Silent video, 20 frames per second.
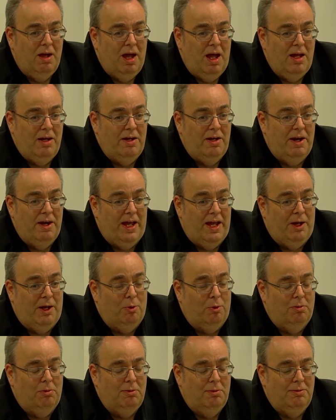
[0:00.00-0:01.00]
Now,
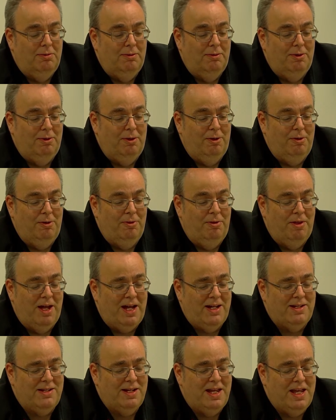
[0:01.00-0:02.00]

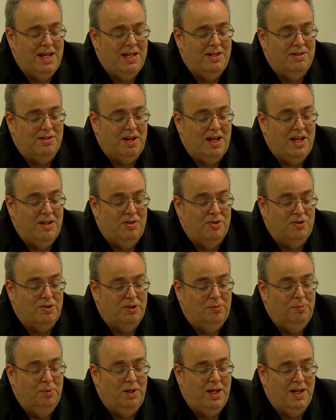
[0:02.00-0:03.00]
that is in
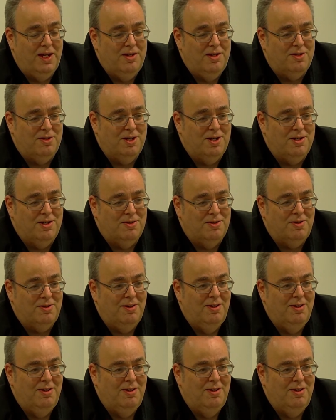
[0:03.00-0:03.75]
some cases